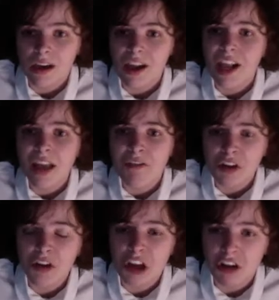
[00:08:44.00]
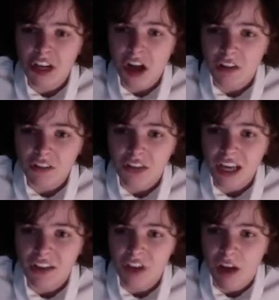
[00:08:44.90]
If your curiosity
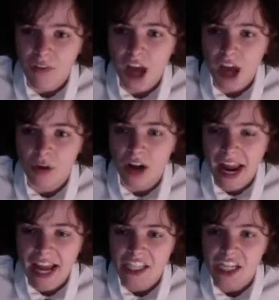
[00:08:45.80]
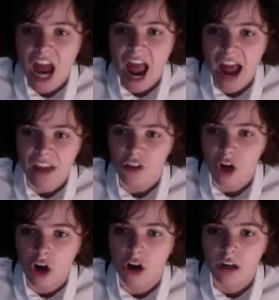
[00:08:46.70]
has got the upper hand, ask
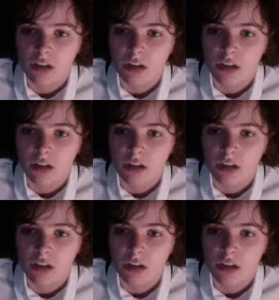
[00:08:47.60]
her.